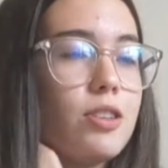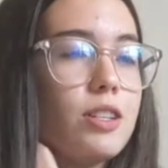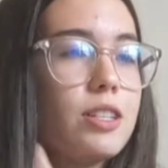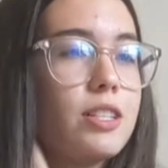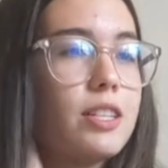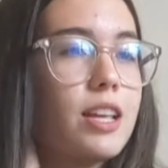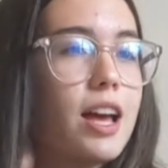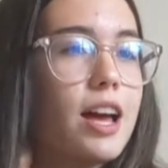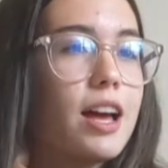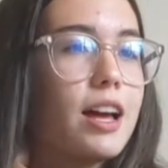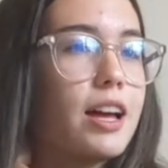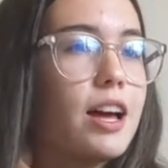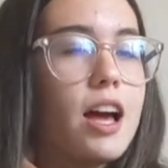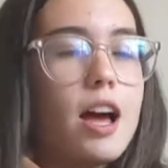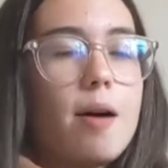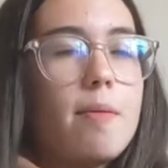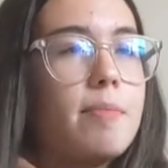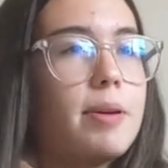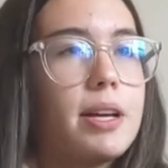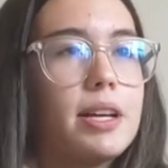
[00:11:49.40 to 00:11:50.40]
you could say,
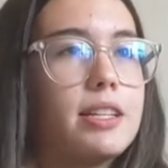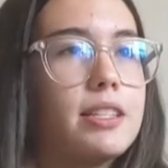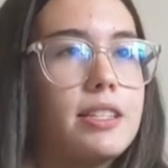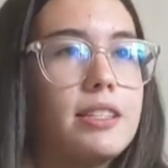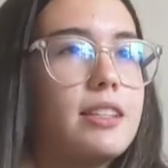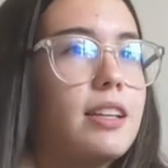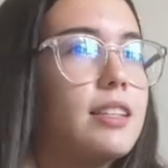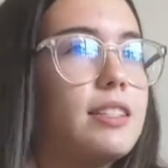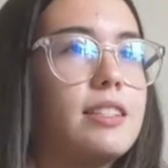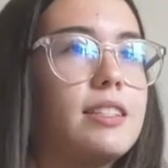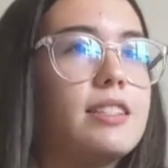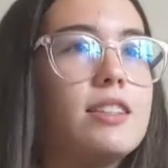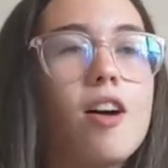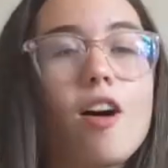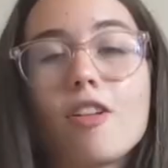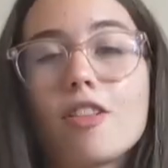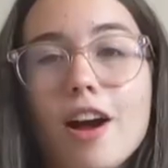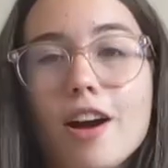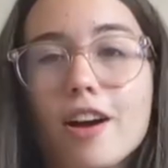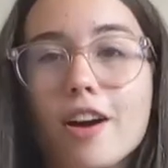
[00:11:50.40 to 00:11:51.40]
because it's
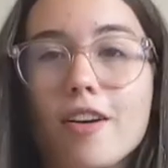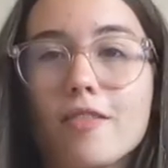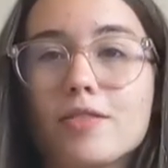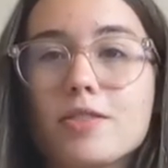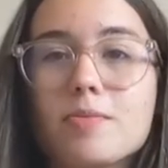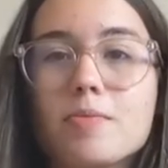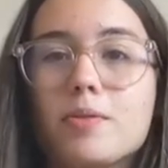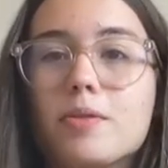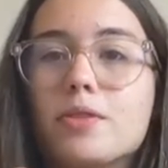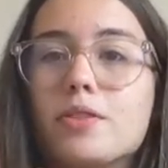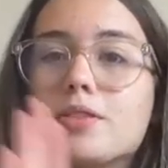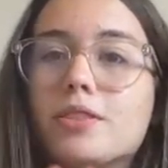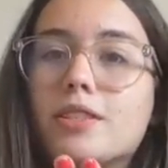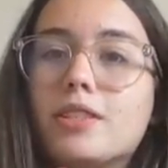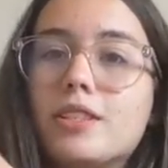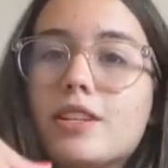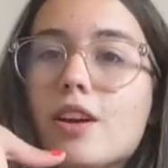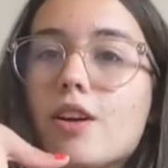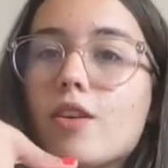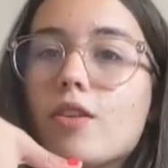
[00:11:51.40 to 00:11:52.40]
not that comfortable. You're
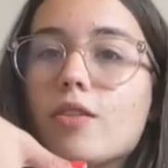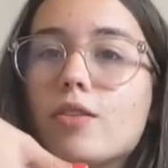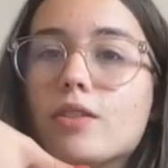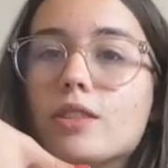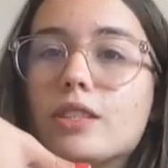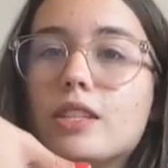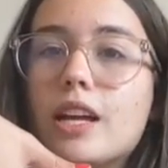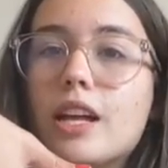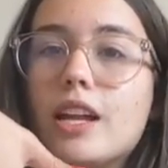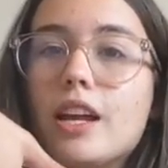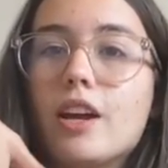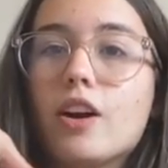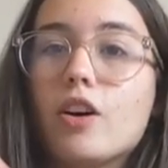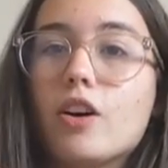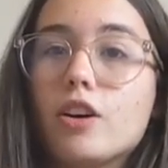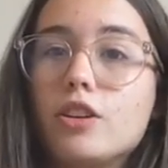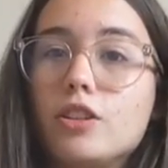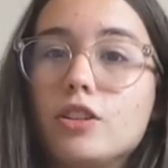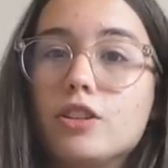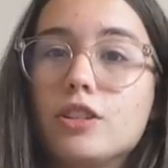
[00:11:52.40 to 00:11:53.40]
still standing
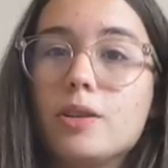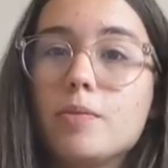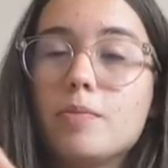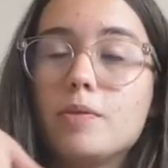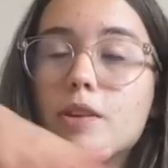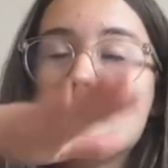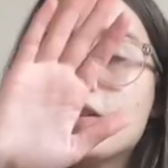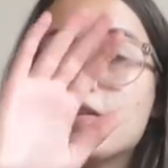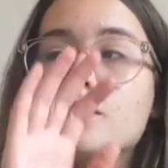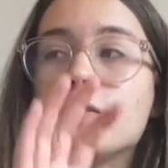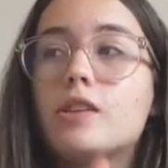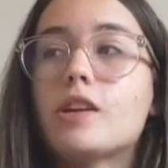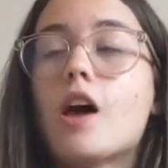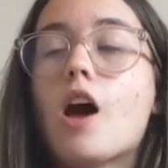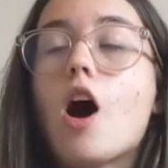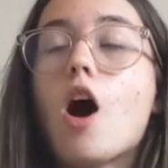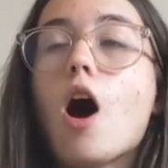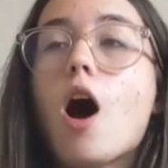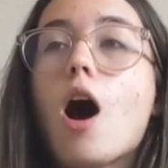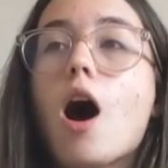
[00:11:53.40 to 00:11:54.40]
on your tiptoes.
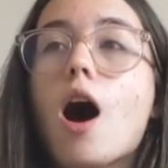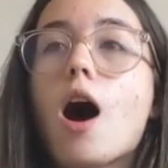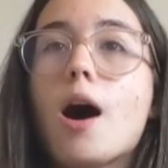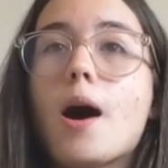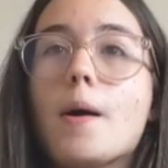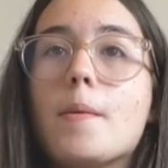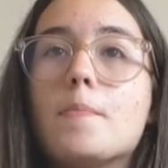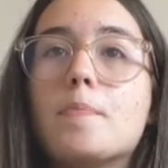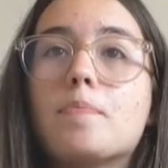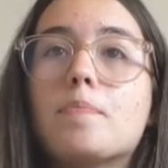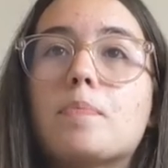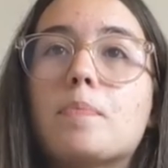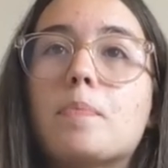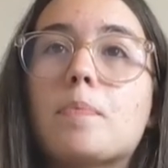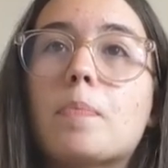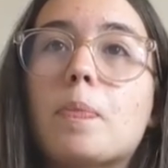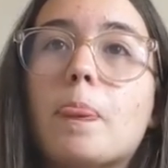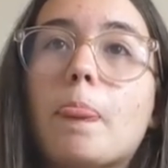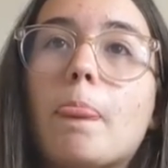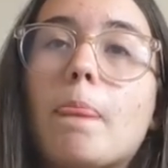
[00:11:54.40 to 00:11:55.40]
Um,
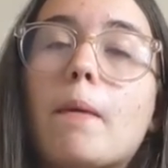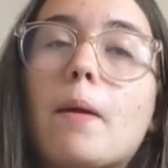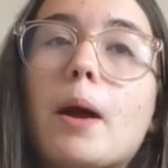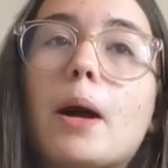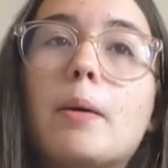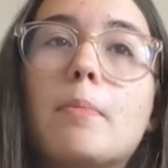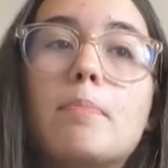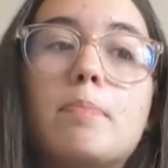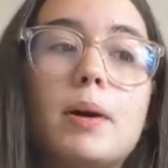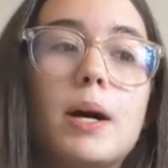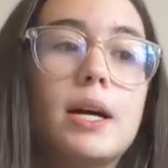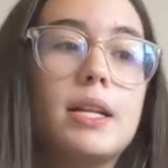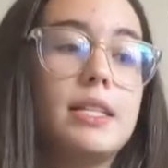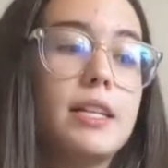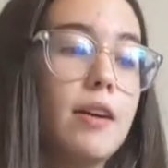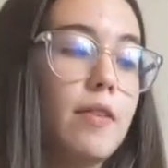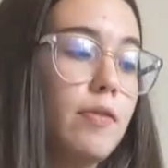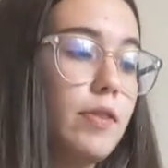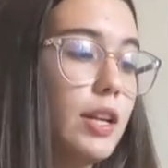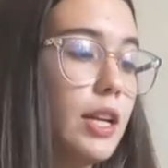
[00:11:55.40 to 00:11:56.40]
but
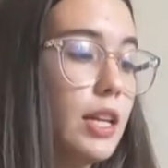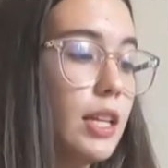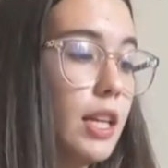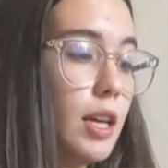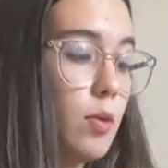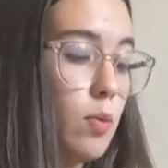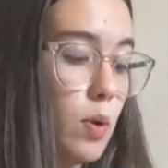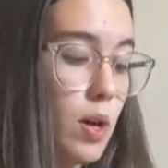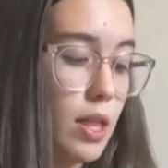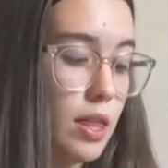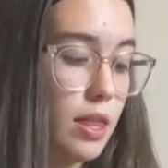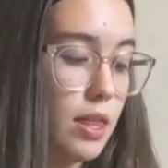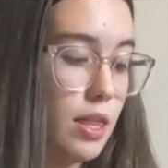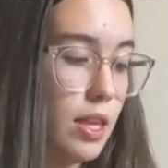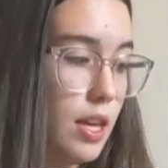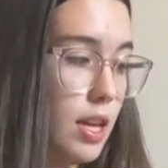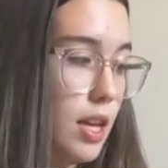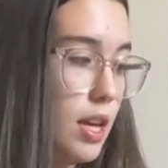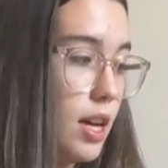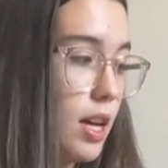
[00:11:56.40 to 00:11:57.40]
definitely with
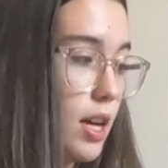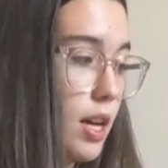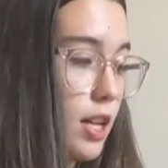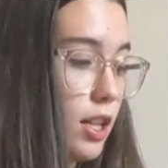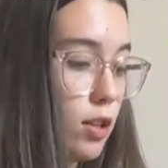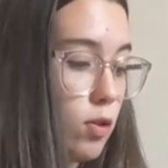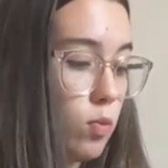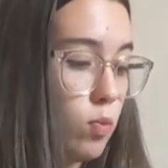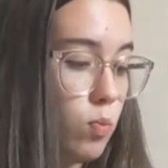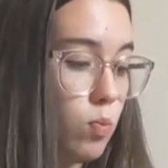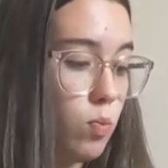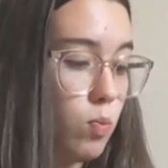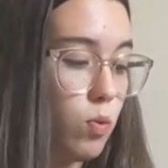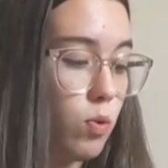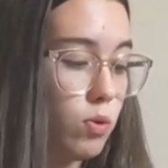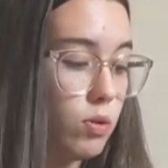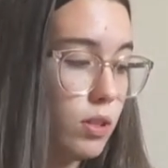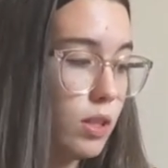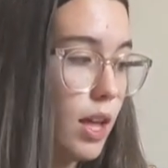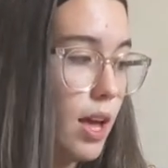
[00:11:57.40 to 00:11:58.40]
the
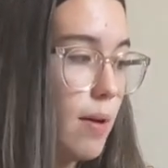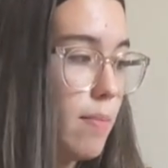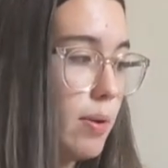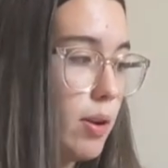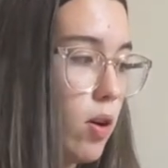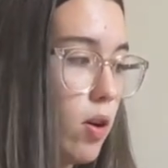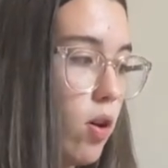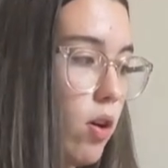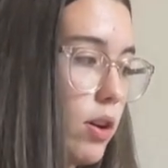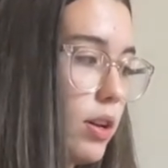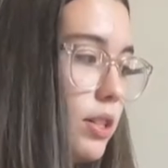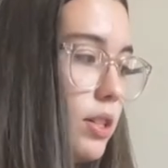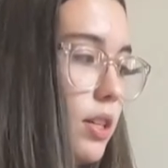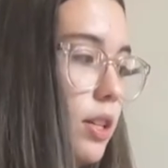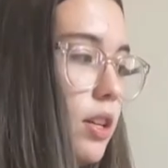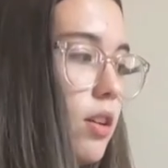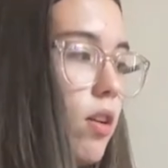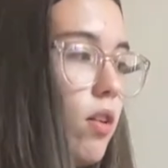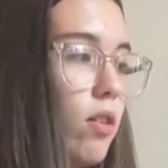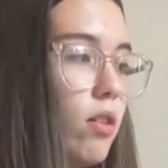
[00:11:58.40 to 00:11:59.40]
Fool's Land. and
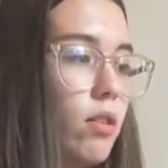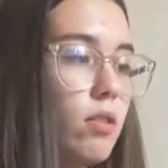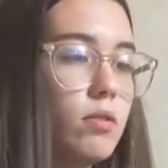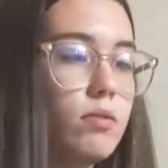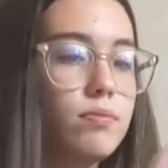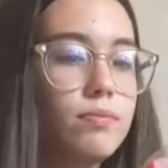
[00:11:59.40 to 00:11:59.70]
honestly, y'all,